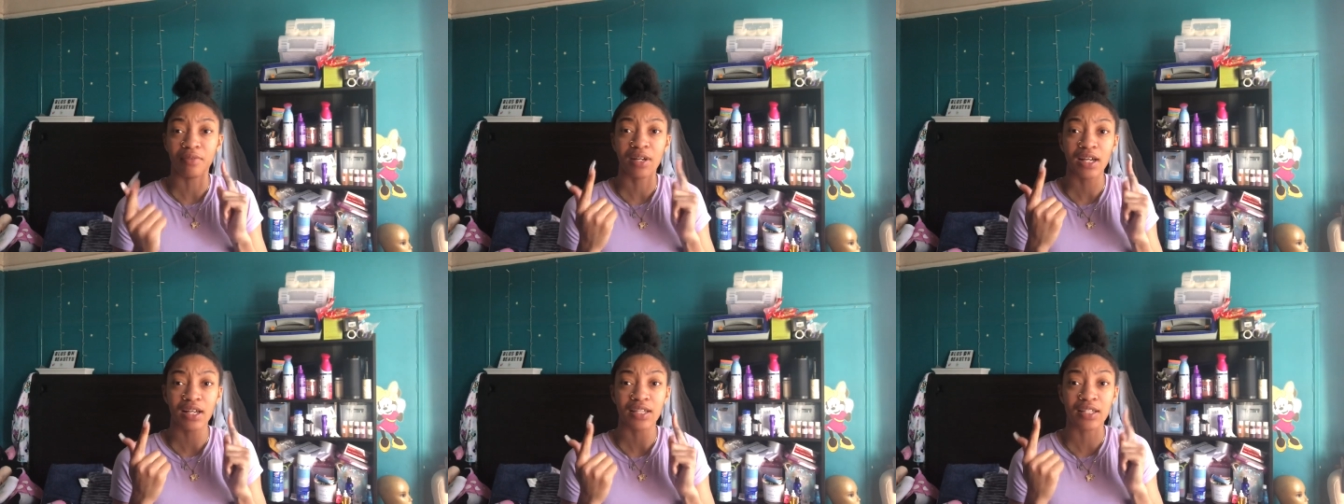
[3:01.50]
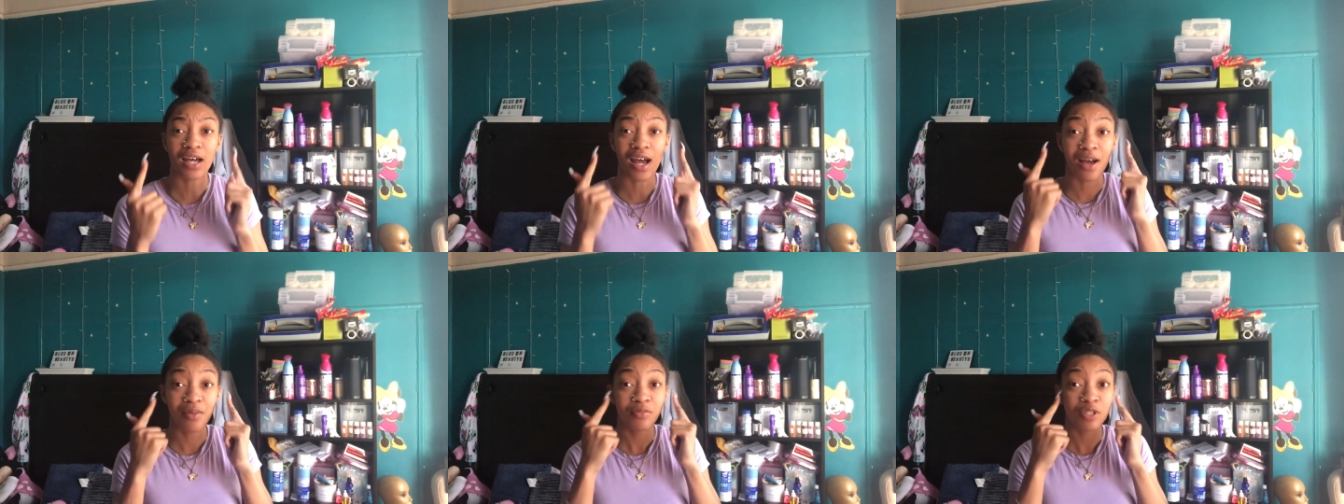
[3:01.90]
because
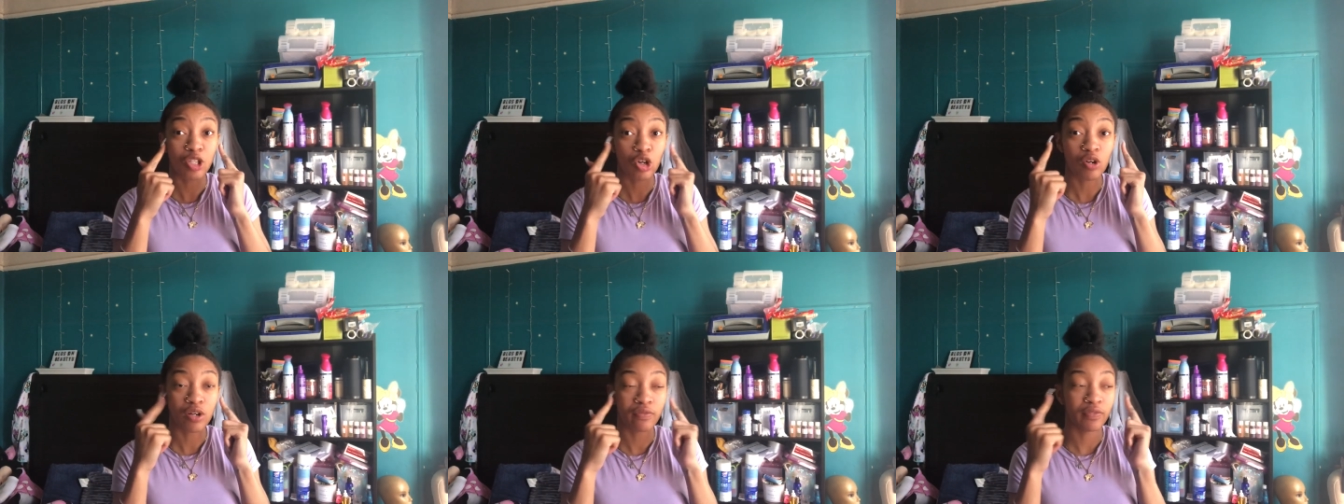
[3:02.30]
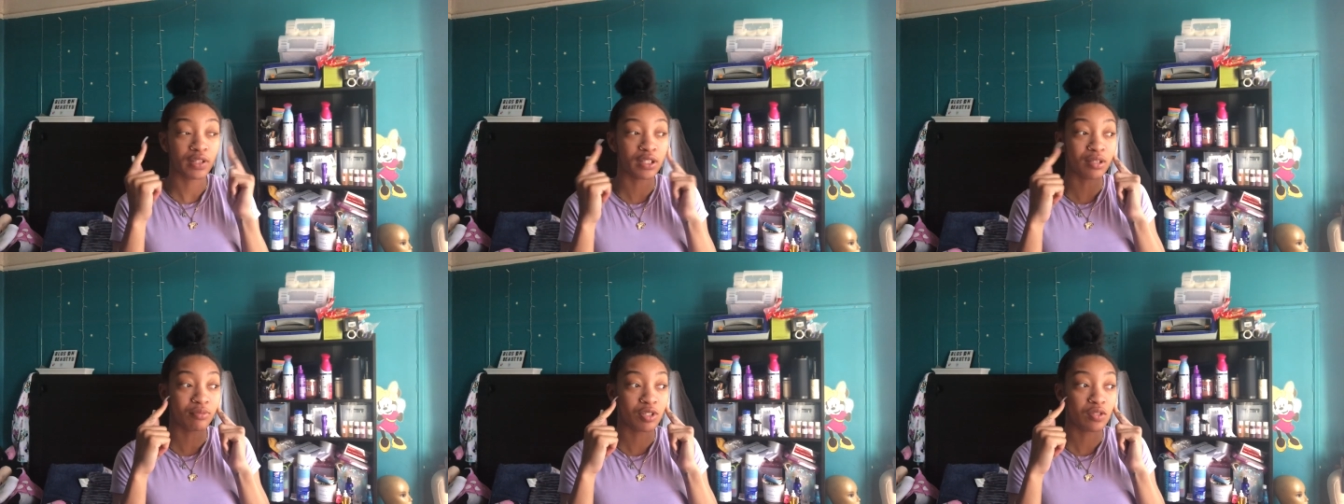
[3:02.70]
I'm so
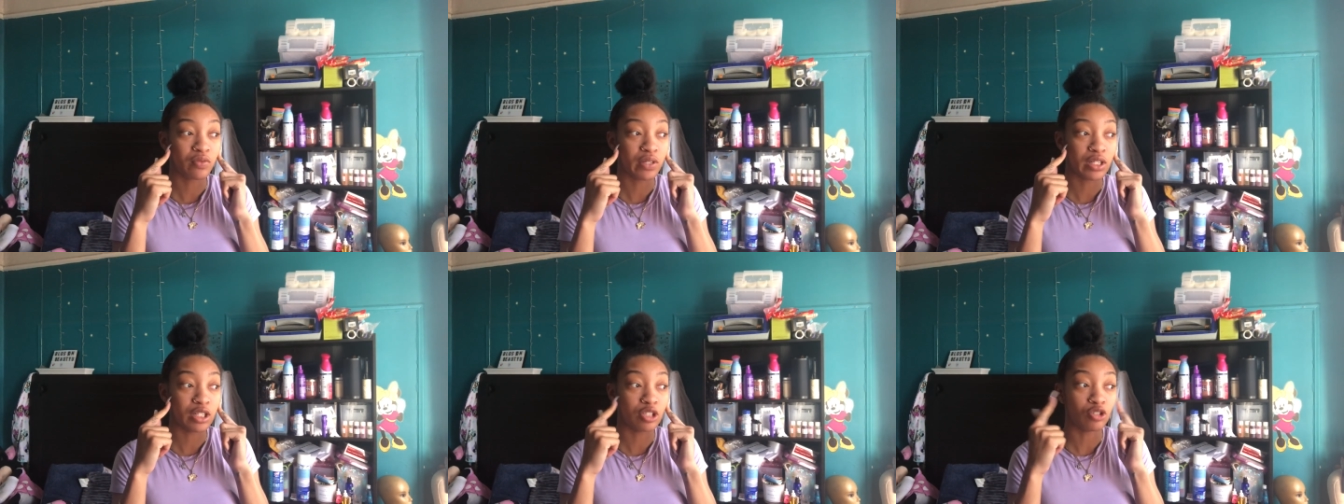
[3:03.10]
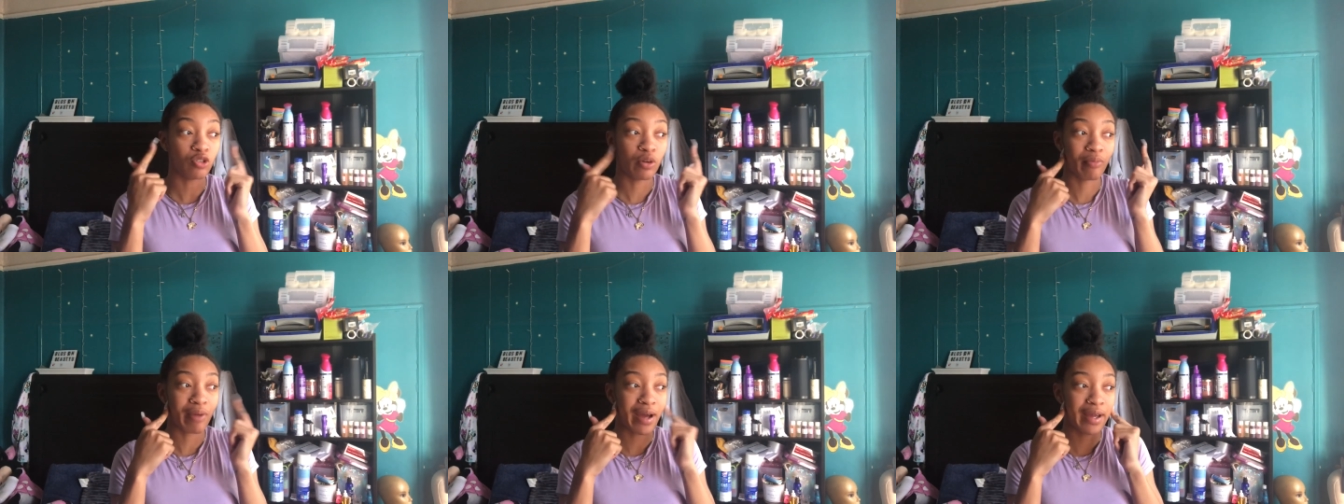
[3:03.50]
conflicted between
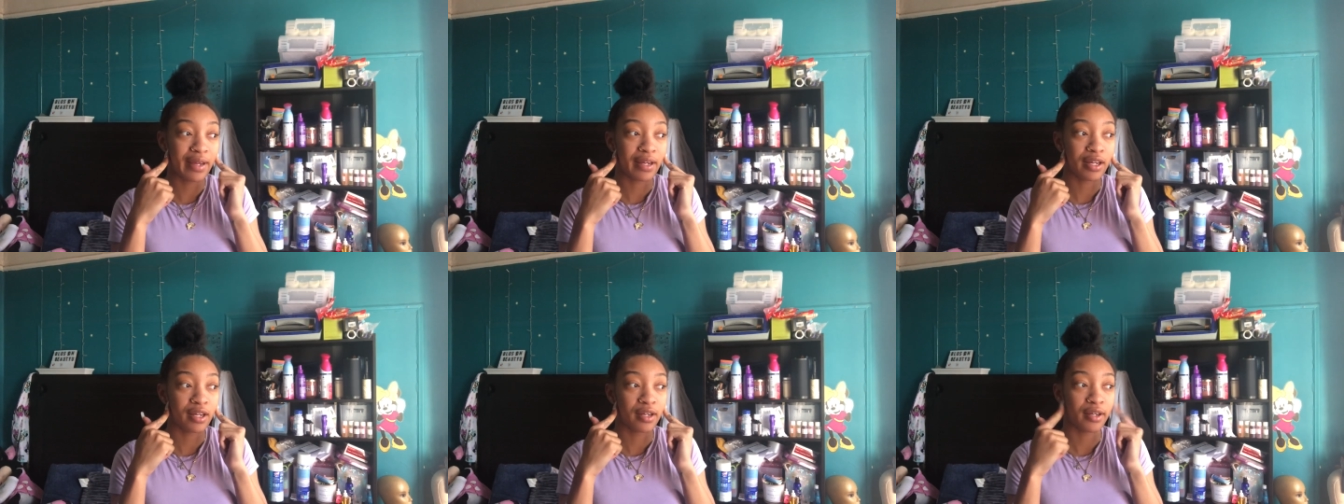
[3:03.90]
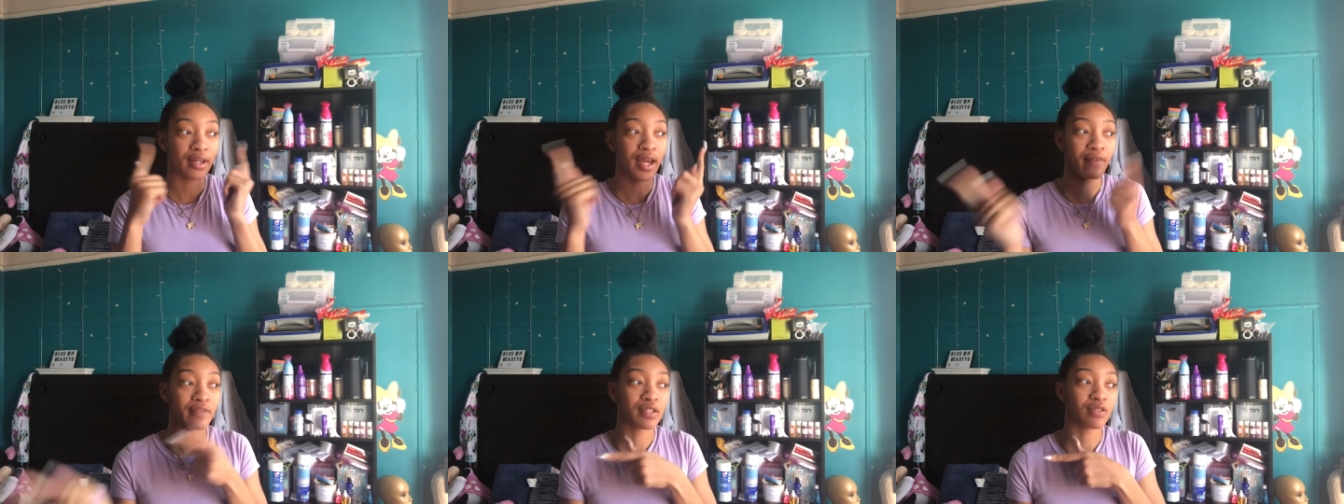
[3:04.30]
doing my hair and
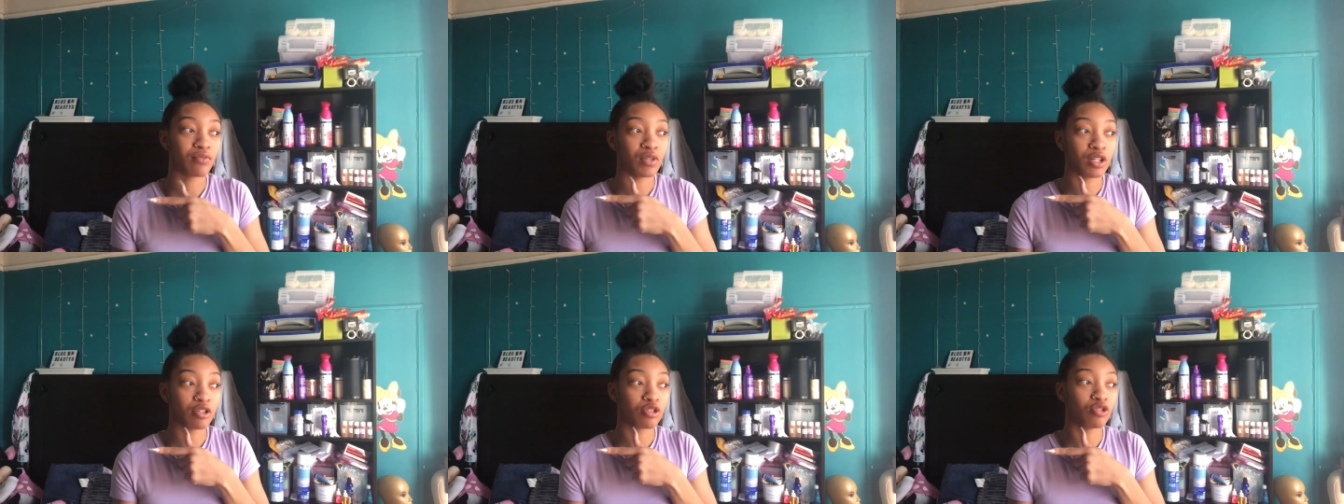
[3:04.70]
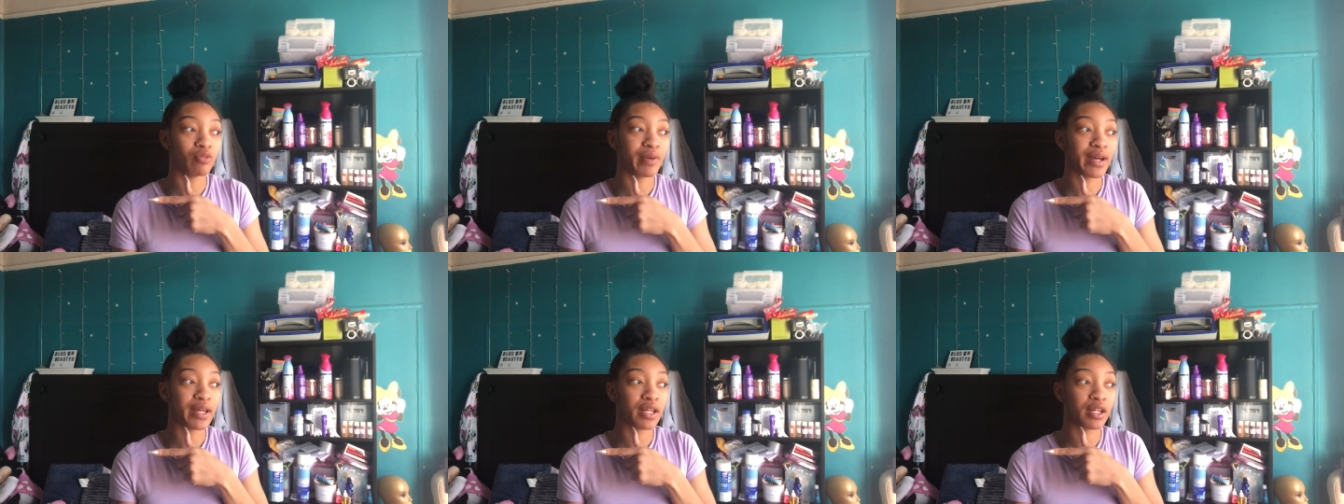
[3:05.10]
having someone else do
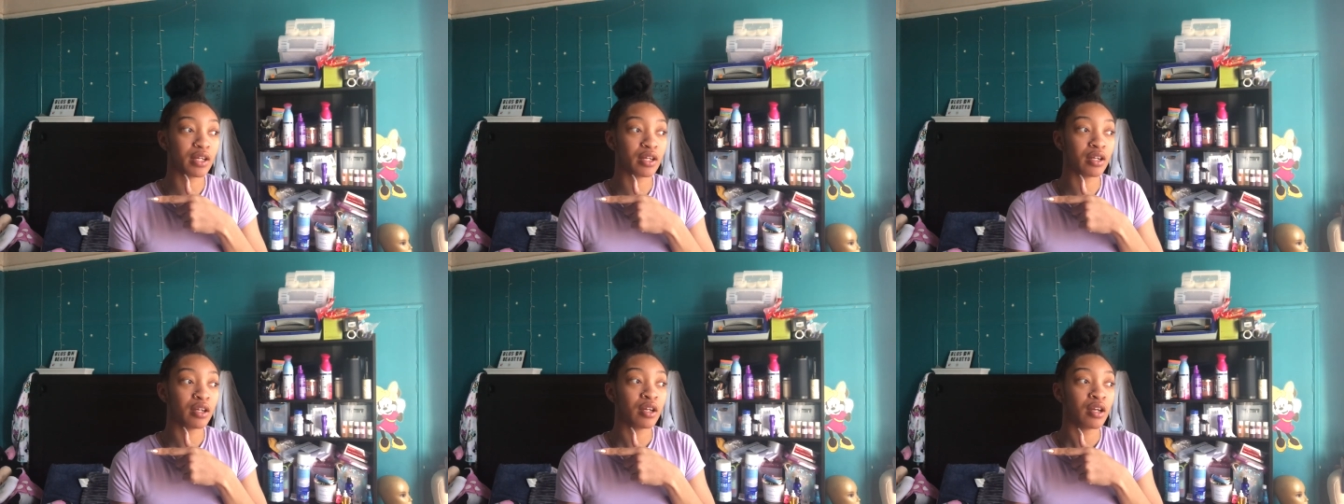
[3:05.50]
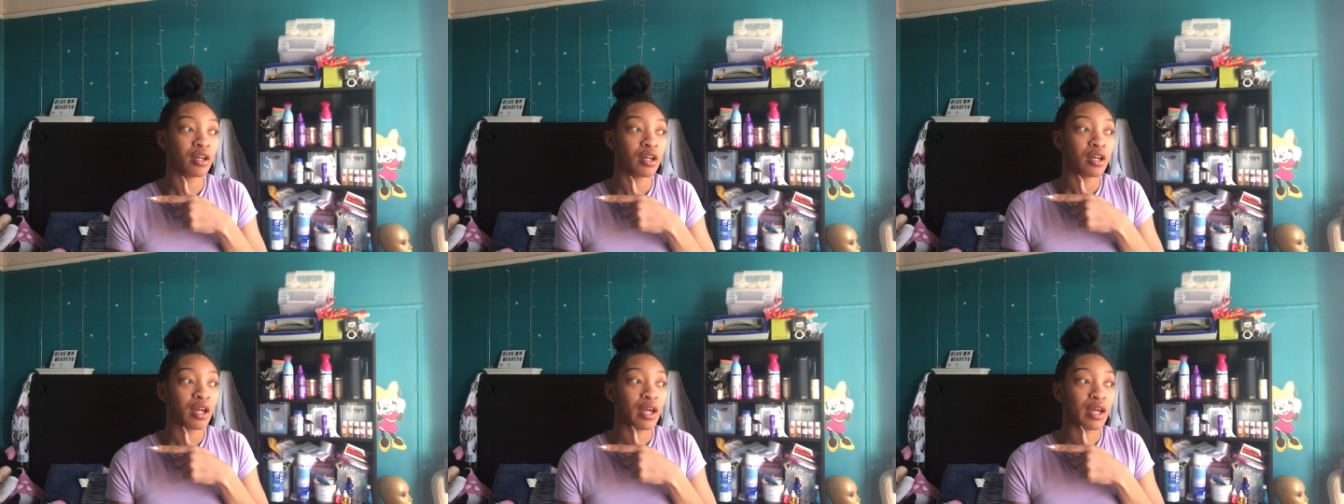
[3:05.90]
my hair
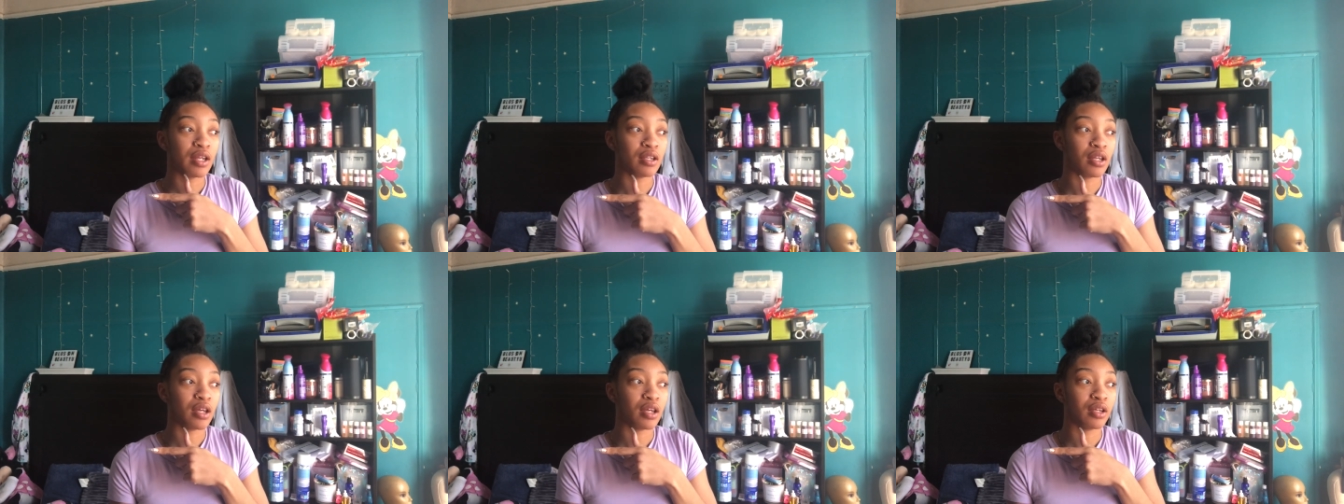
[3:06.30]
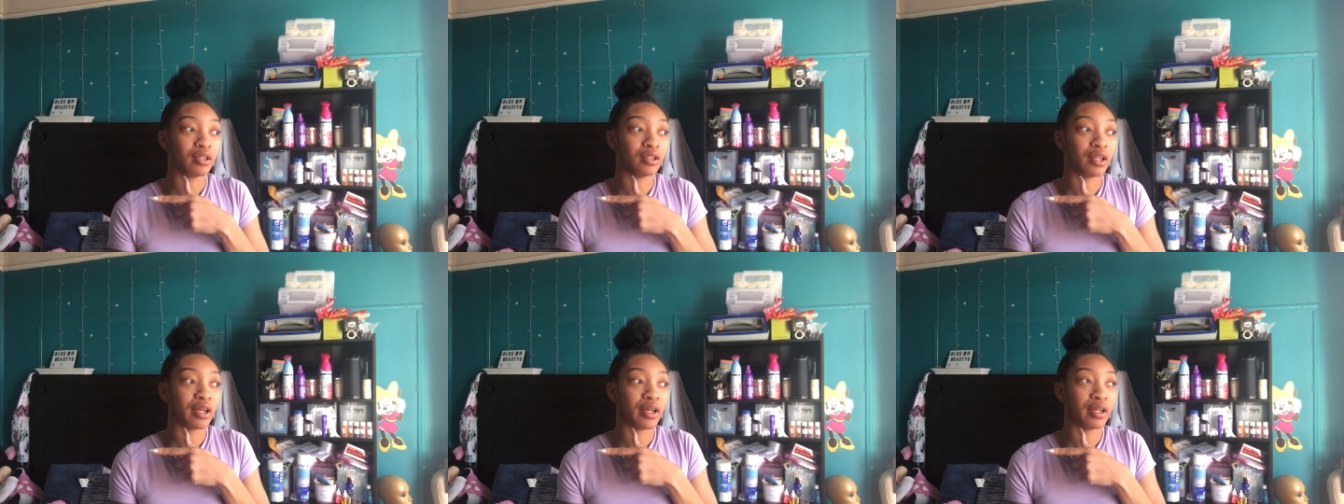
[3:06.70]
and
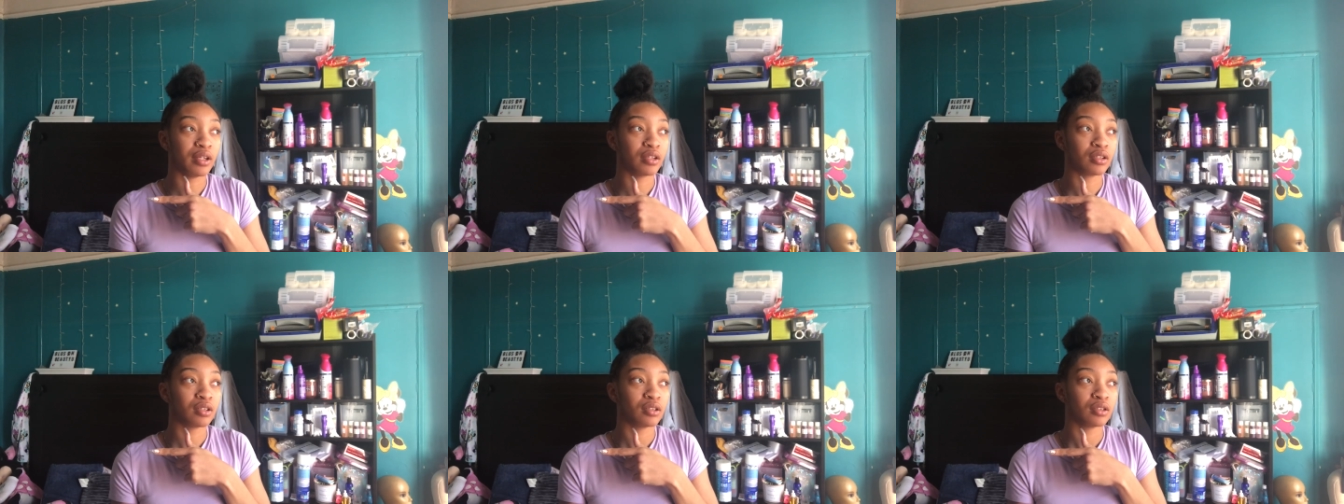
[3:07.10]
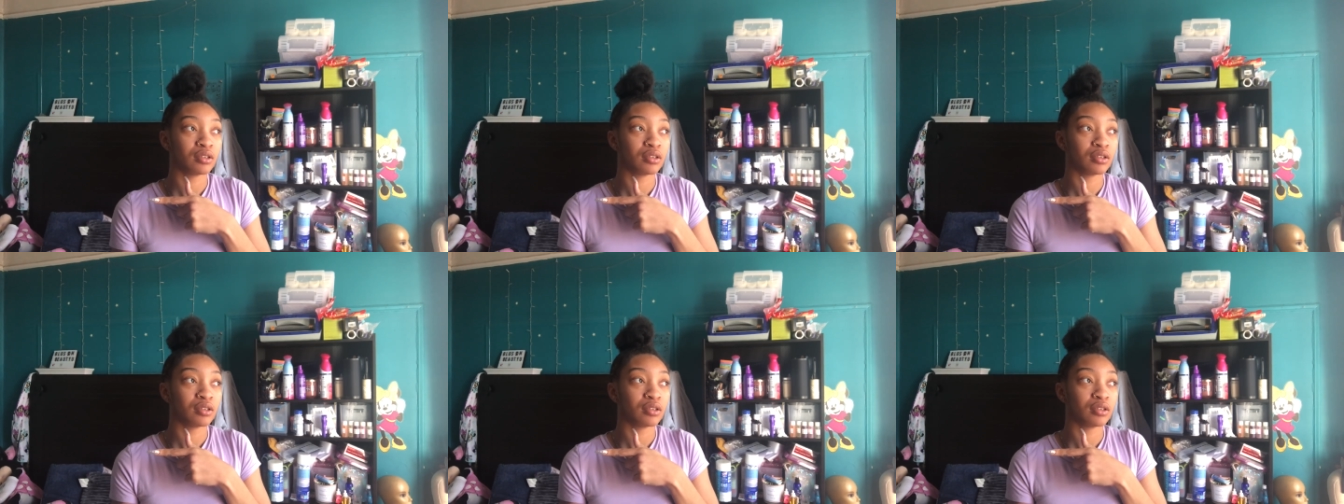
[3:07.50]
then like